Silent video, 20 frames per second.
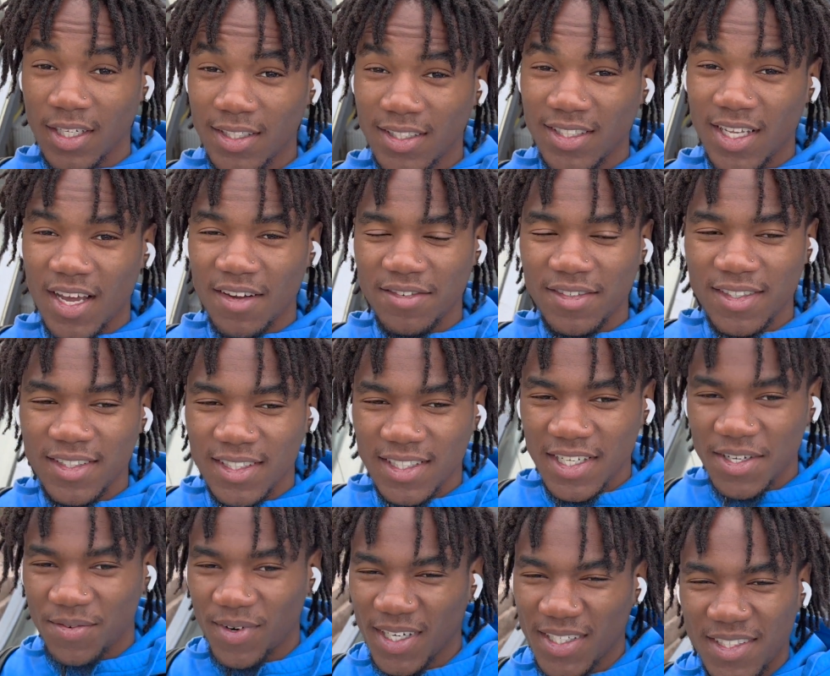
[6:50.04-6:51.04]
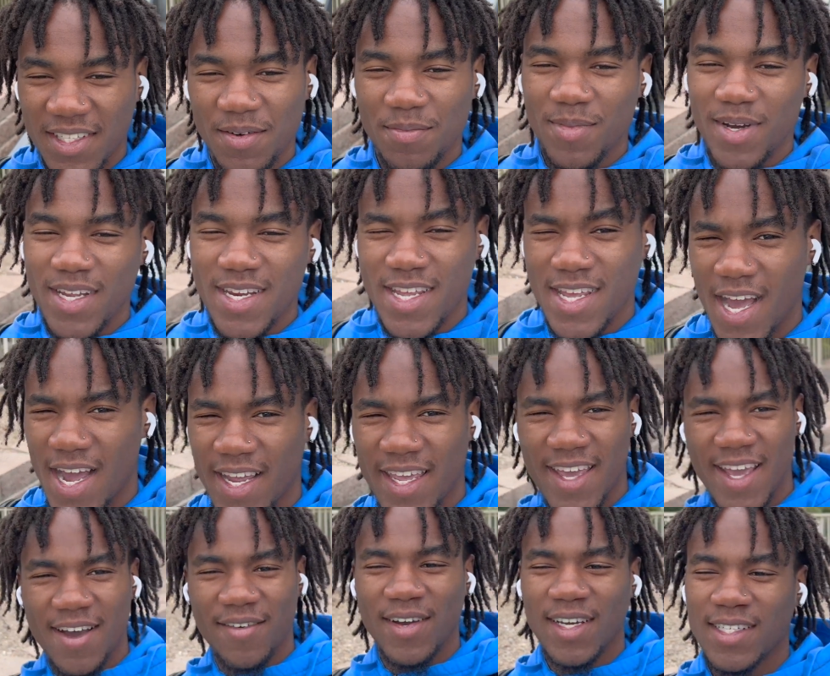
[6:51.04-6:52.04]
Definitely worth the money. I
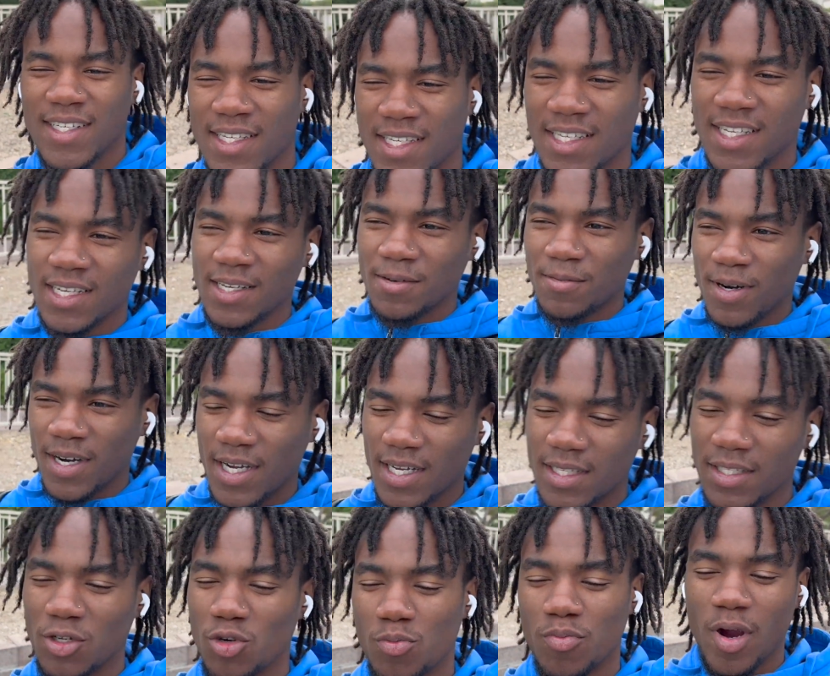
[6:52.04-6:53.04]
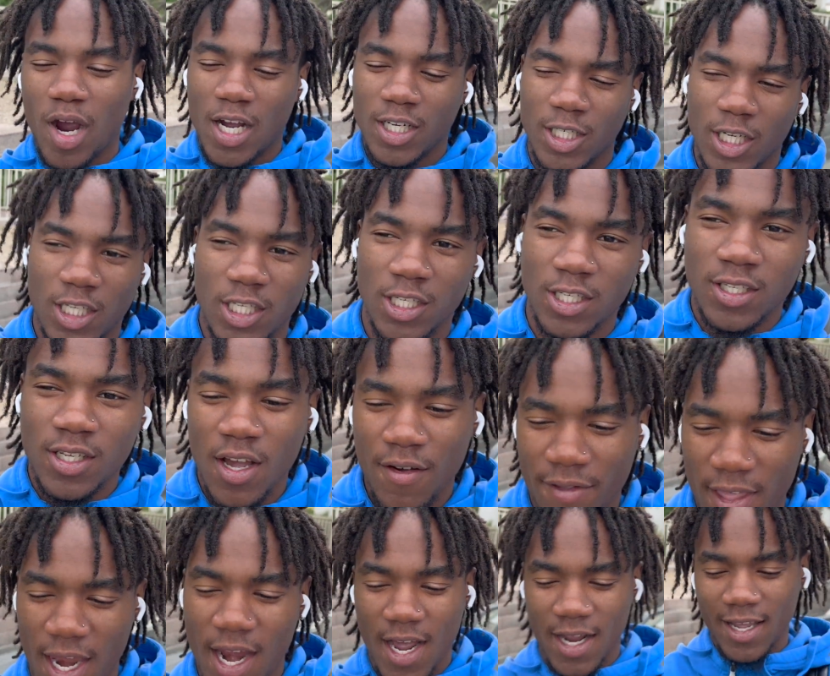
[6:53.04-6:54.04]
can't wait to see what new projects and stuff
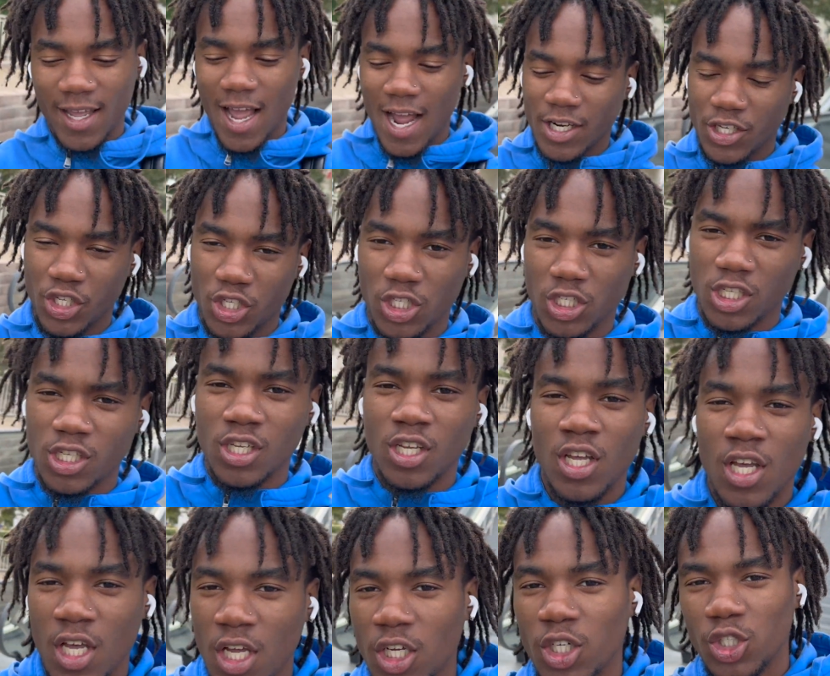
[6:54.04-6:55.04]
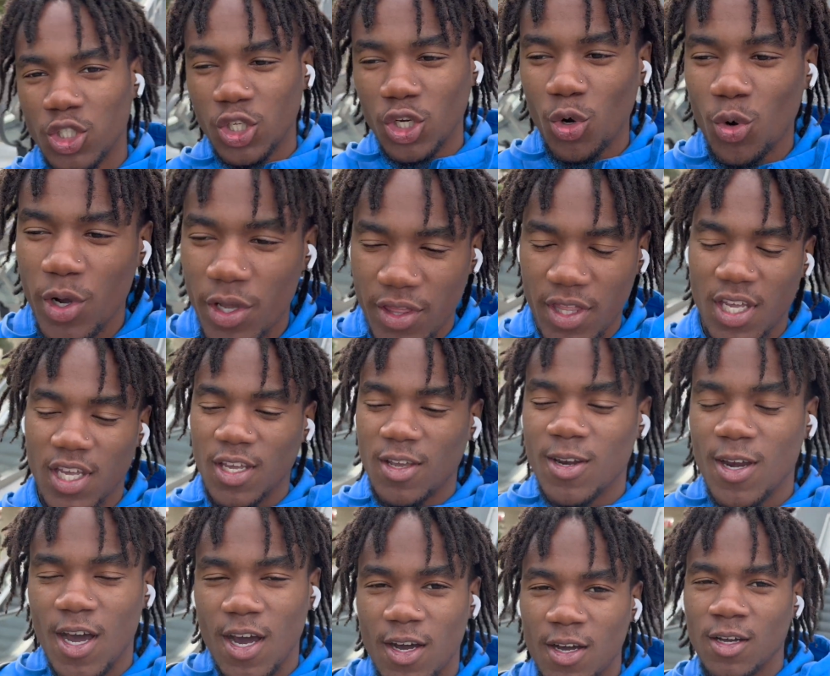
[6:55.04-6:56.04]
that I can actually do with it, you
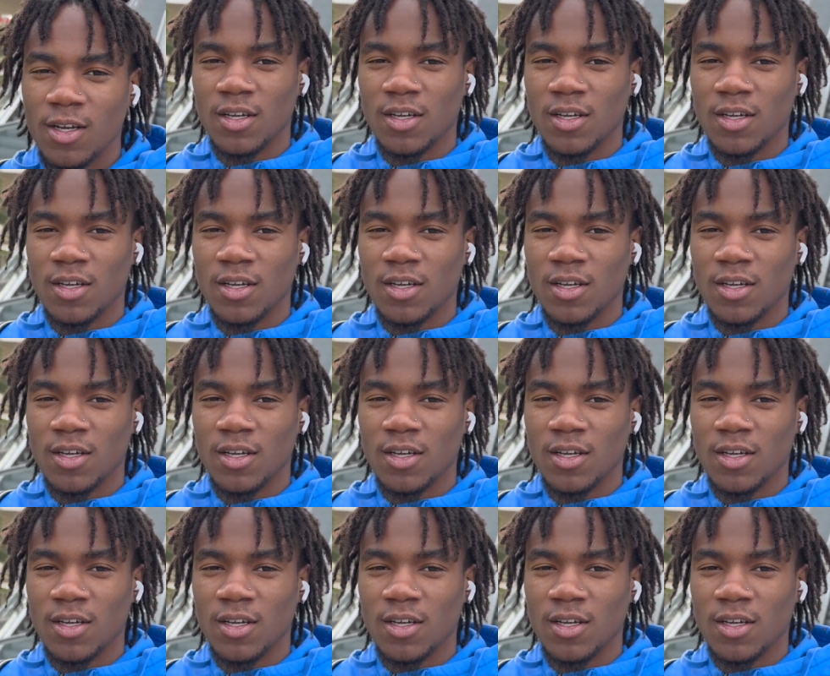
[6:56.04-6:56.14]
know?